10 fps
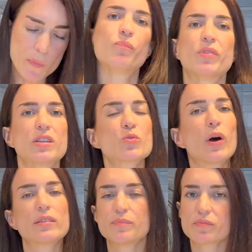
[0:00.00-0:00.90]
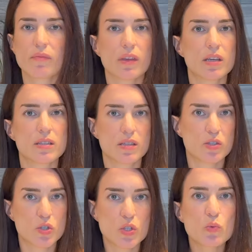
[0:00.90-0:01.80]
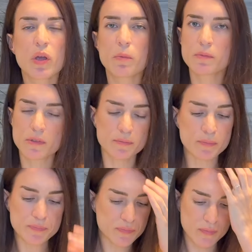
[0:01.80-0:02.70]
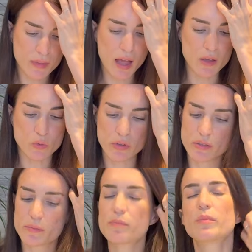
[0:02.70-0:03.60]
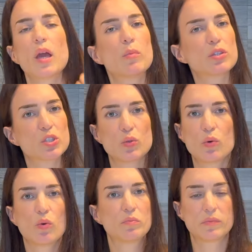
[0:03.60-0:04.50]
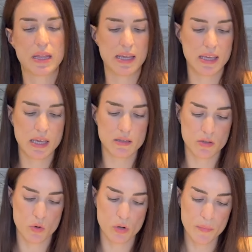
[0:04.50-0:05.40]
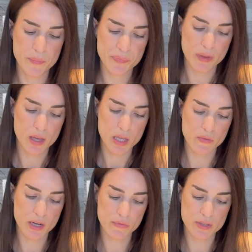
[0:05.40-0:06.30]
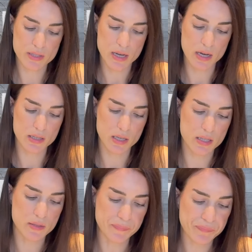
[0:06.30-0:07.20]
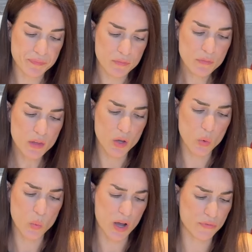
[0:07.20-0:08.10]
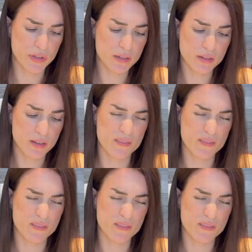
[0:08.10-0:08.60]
This one is too sweet. I couldn't be able to eat it all. Even if inside it's butter.